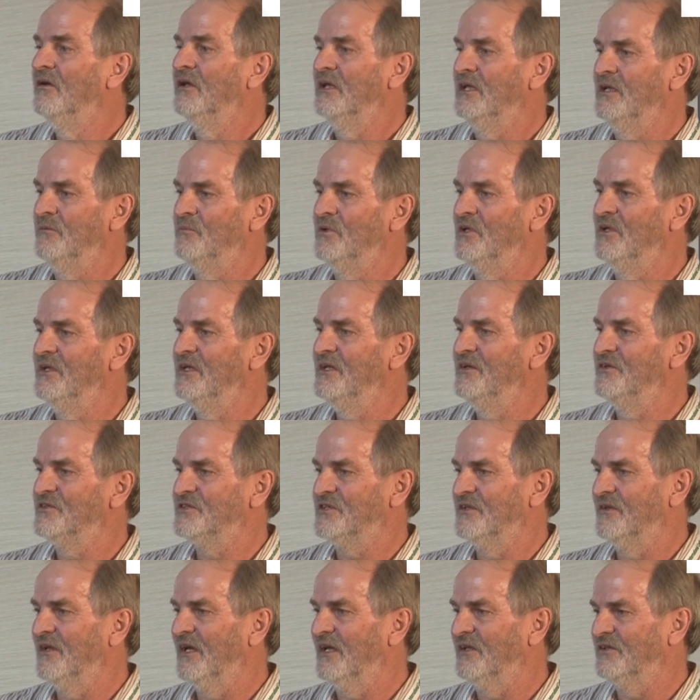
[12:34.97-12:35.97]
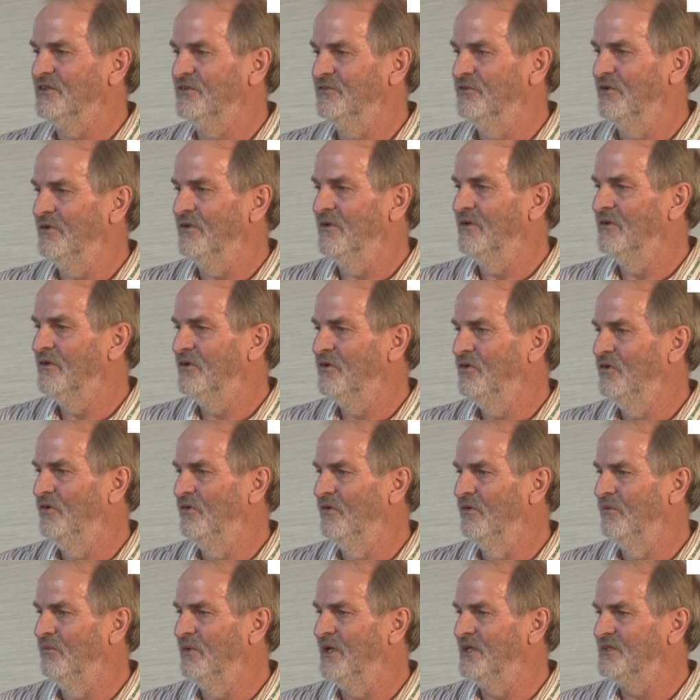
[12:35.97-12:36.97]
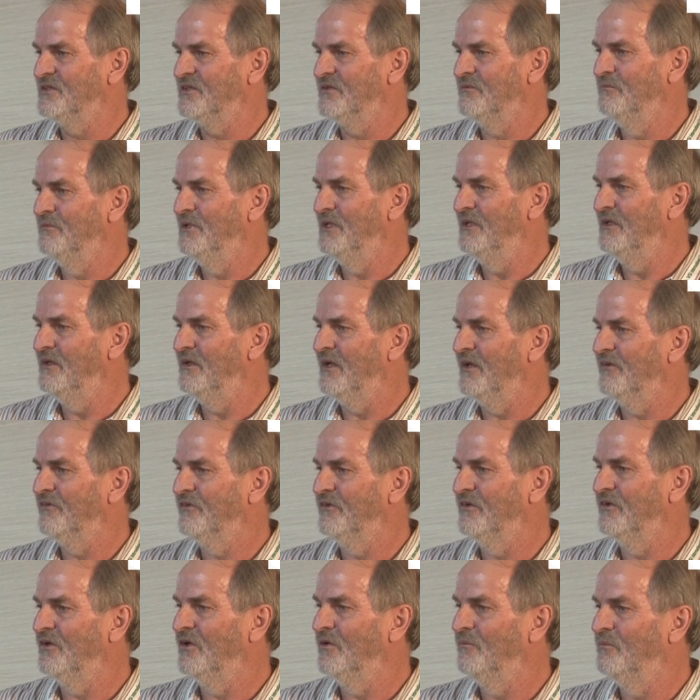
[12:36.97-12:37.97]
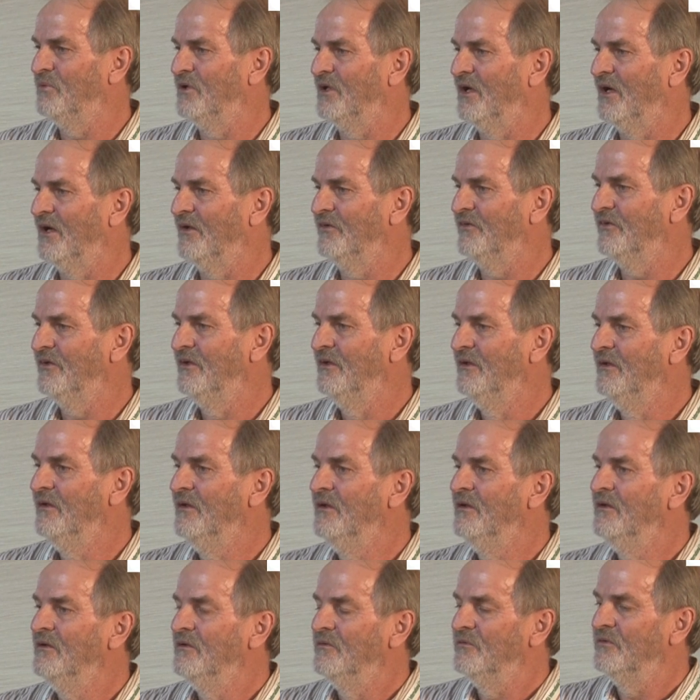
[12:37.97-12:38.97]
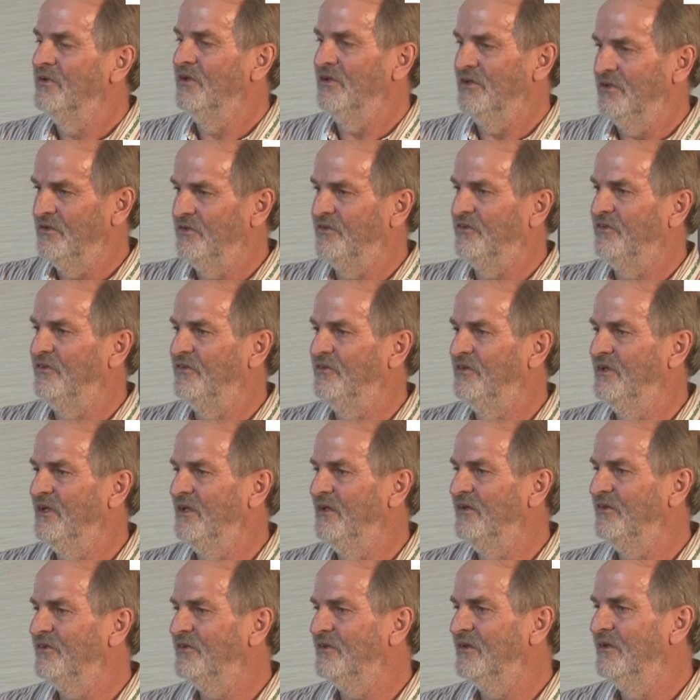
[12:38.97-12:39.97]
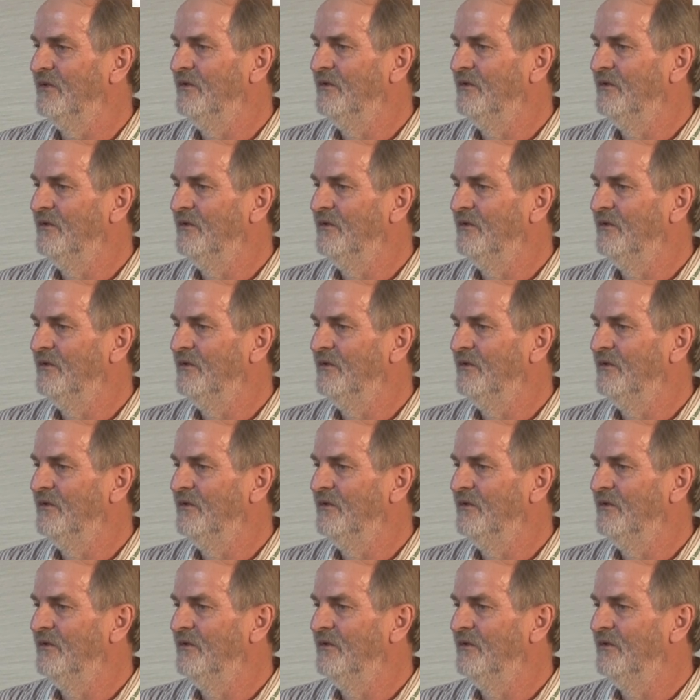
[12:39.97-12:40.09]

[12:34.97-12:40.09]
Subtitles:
he believes, to that of a corn wet milling ethanol plant that uses yeast,